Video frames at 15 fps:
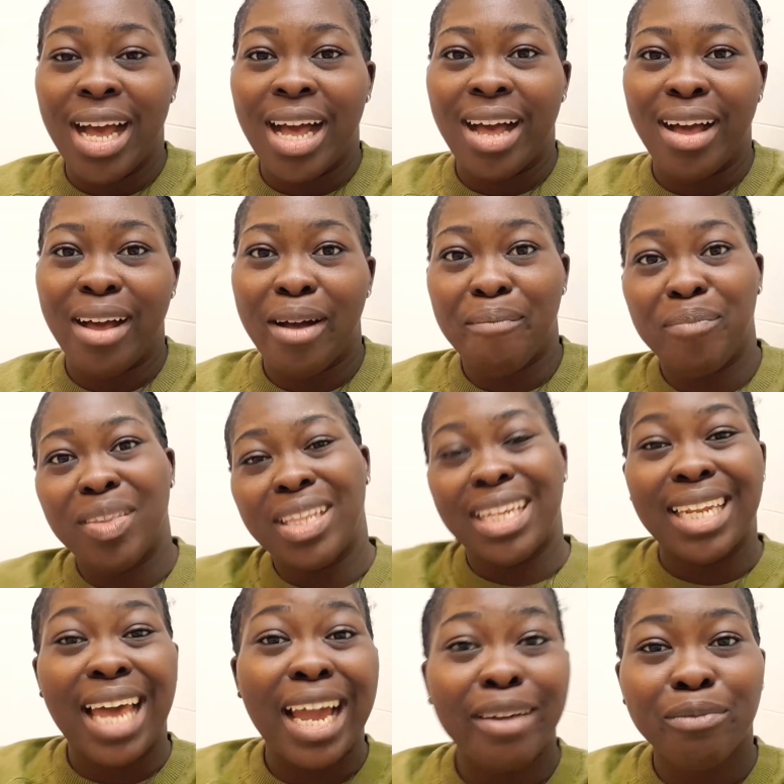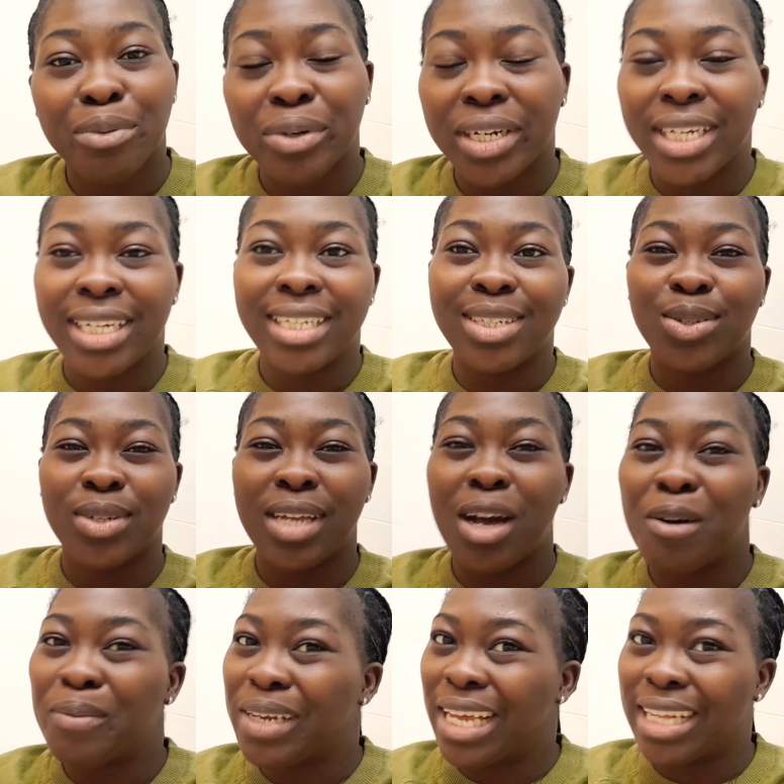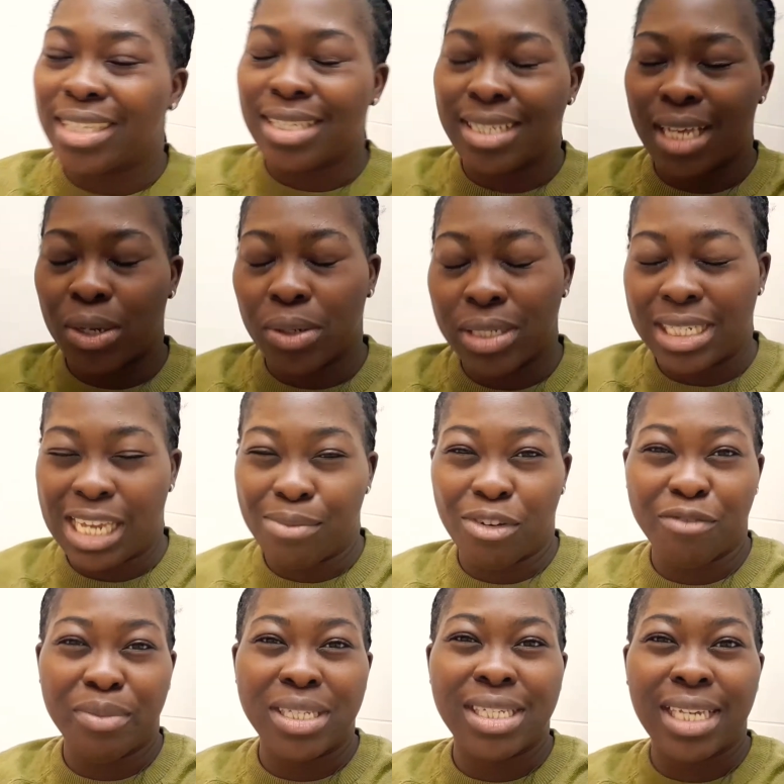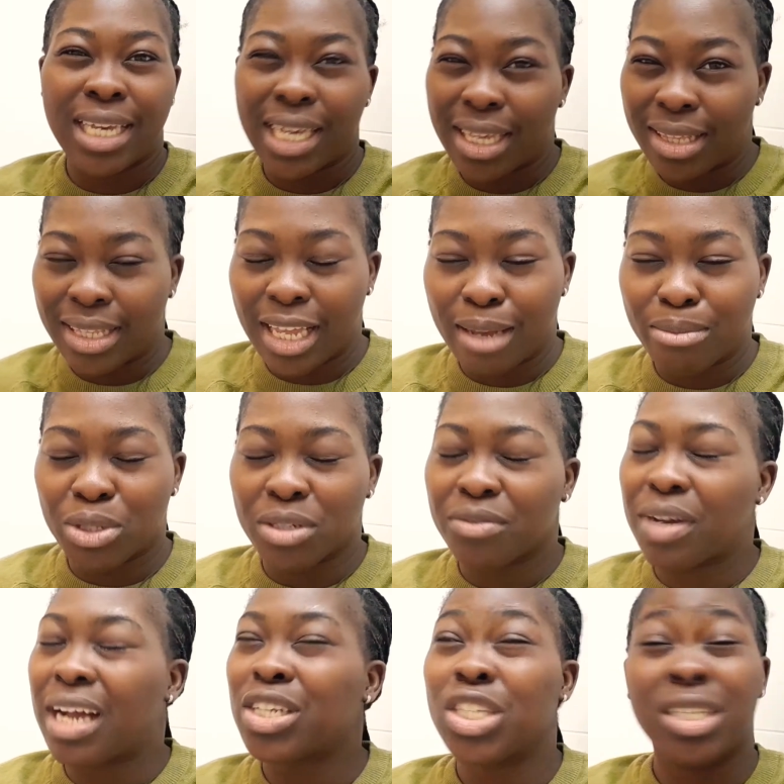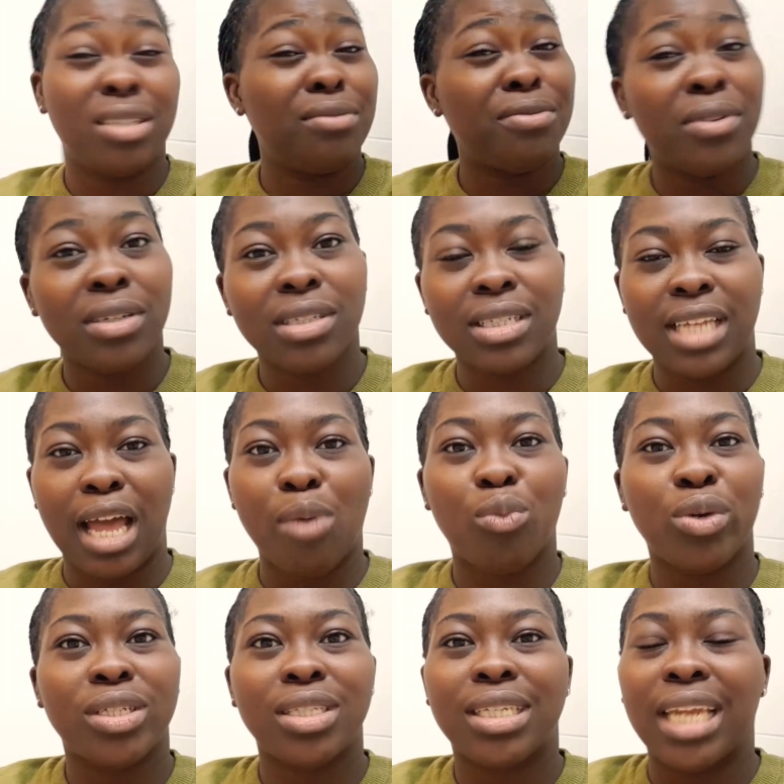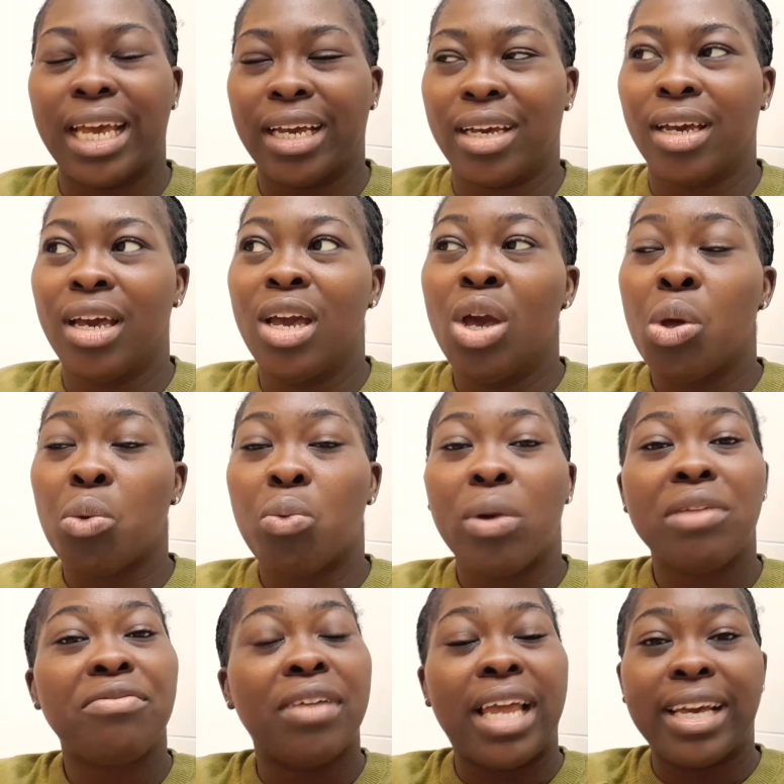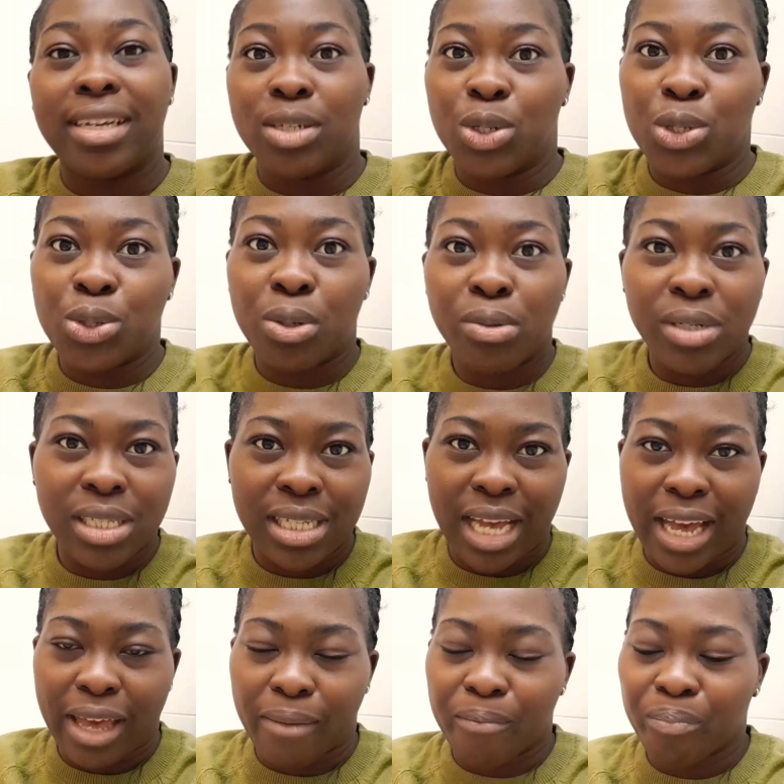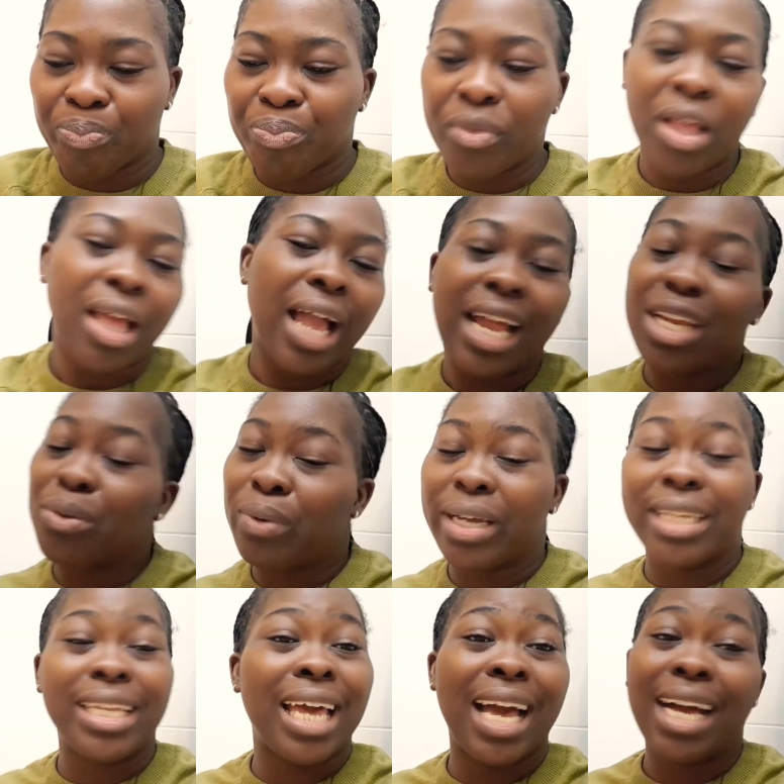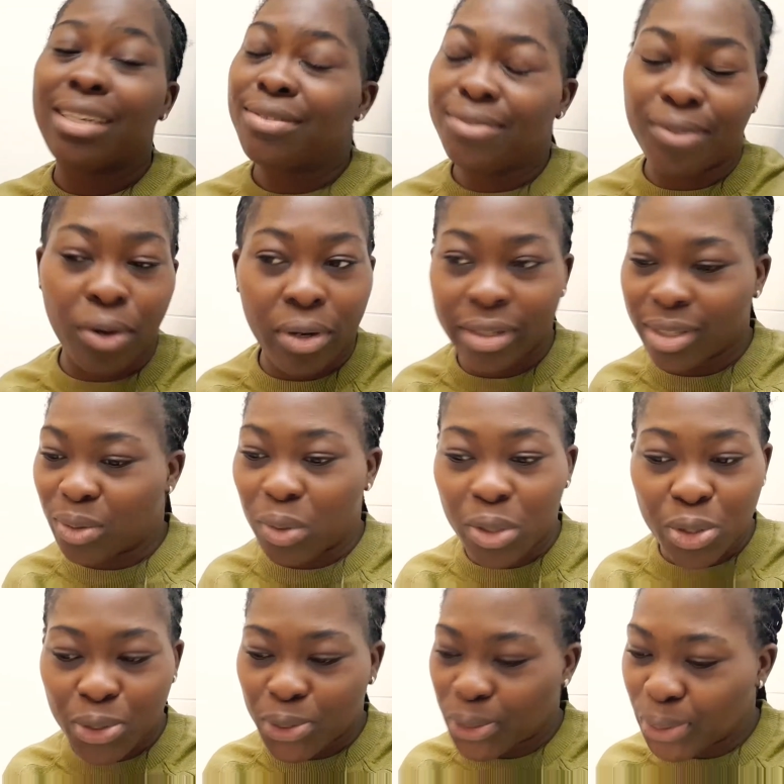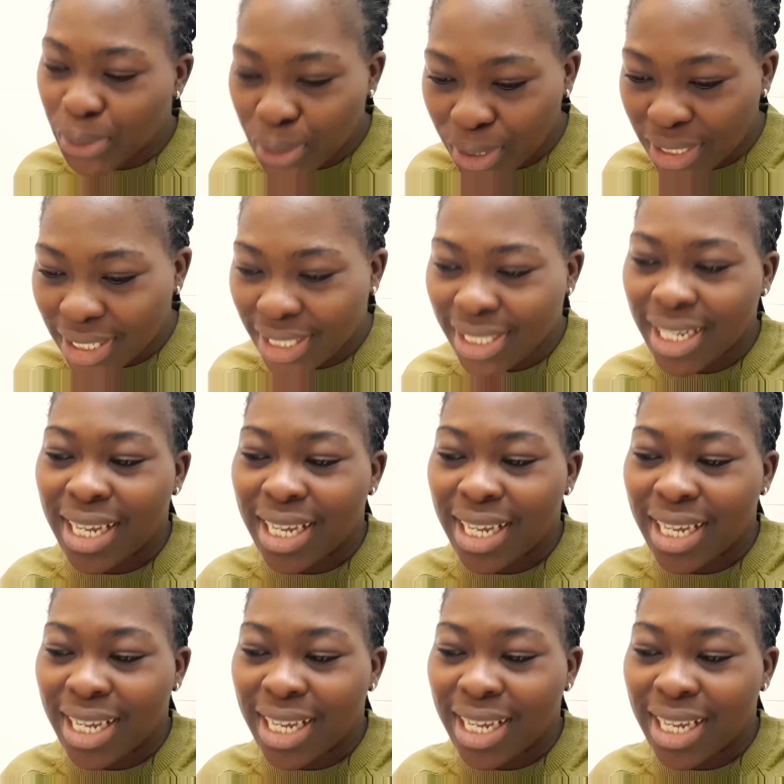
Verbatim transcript: um, in the library so that will be like the second time of me taking them so the, actually the first time we did like we went for like a story time anyway they had fun it was good